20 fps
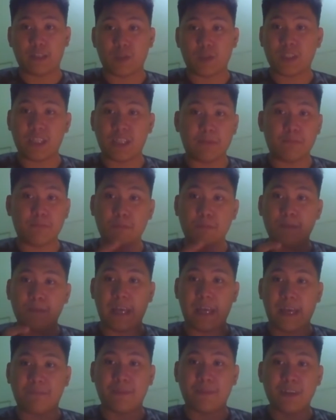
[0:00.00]
With some of
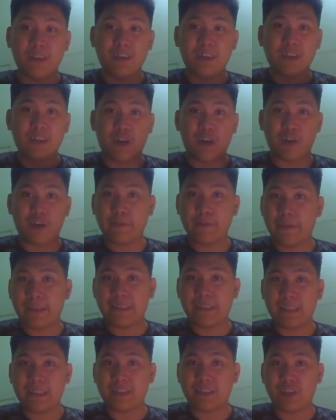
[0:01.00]
them
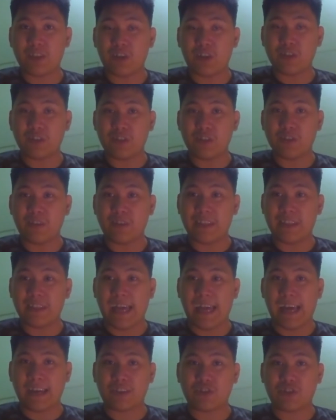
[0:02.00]
already saw you in
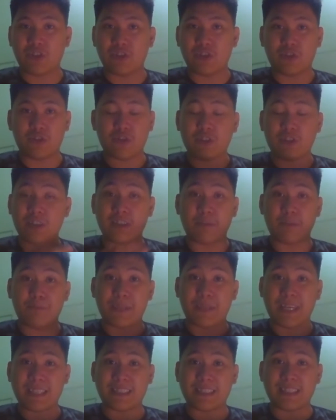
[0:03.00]
action during the
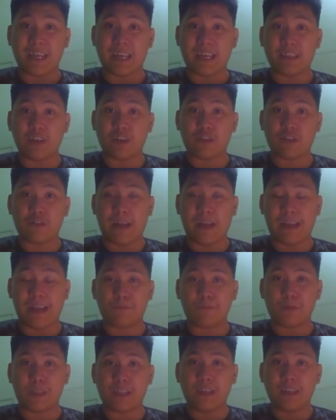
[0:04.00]
PSI Long
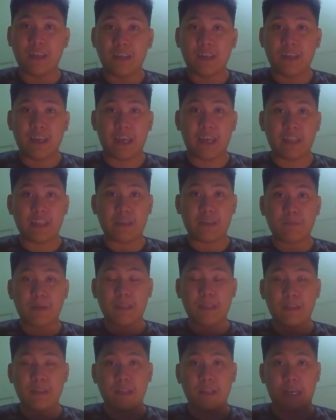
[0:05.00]
Grand Prix and
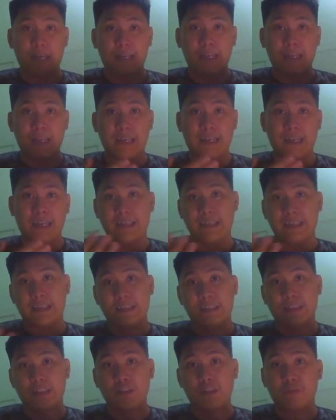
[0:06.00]
even
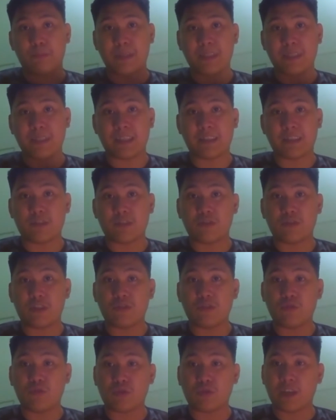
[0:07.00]
in your visit to
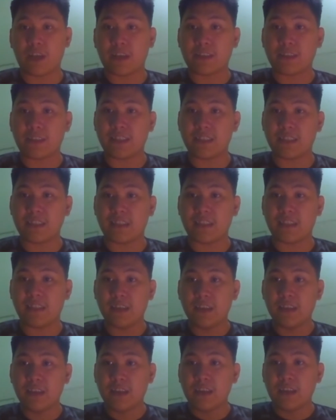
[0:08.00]
the New Clark City.
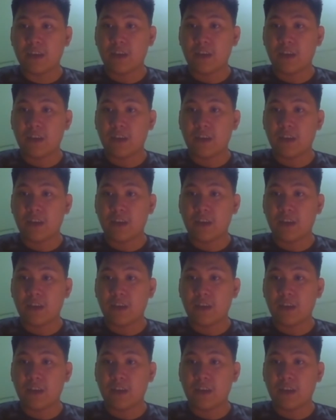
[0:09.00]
